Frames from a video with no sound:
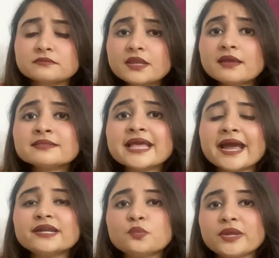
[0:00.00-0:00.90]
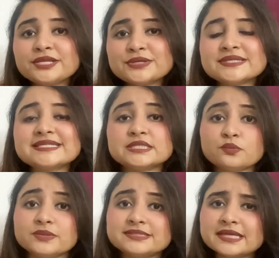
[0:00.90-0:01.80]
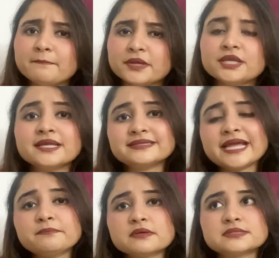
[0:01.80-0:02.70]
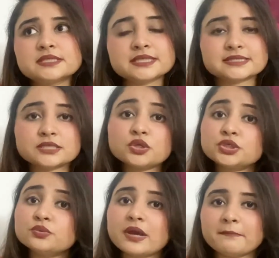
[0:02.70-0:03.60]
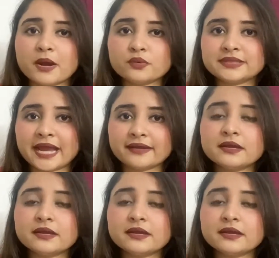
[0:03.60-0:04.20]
that when you are sitting with someone, that person does not know about that.